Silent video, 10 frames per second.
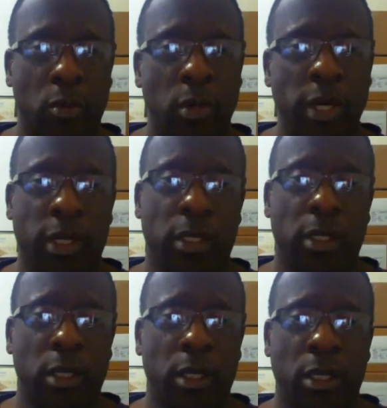in a
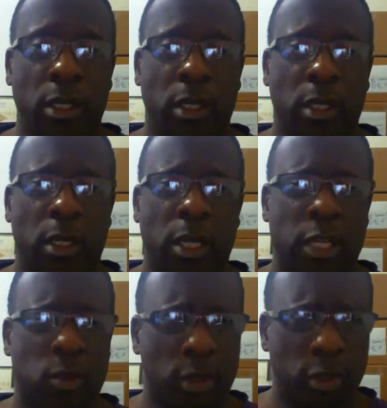way.
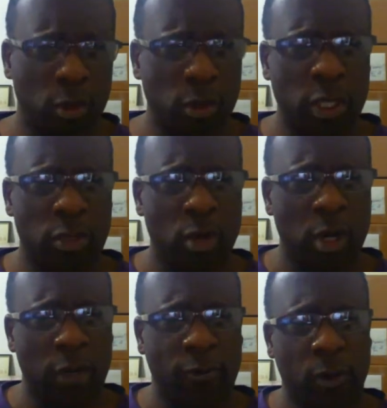That's with 2D
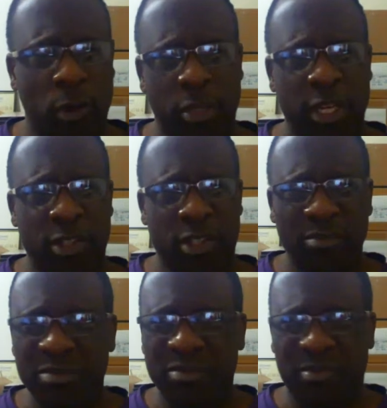floor
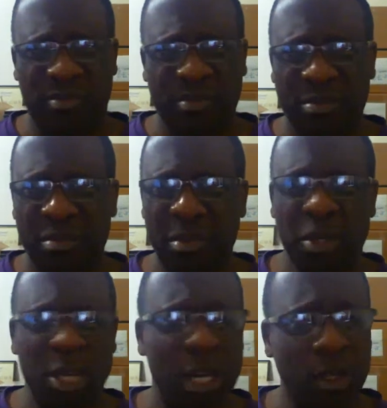plans.
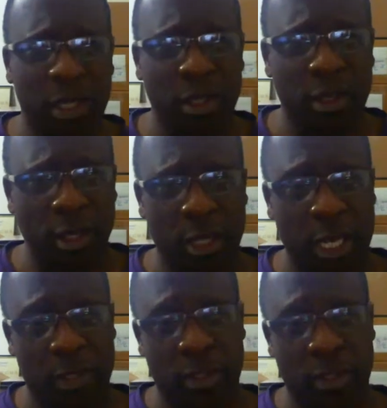You gotta look at
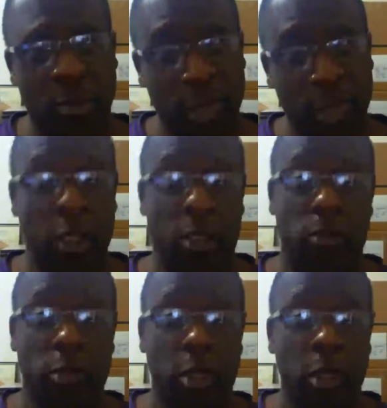not just the building, but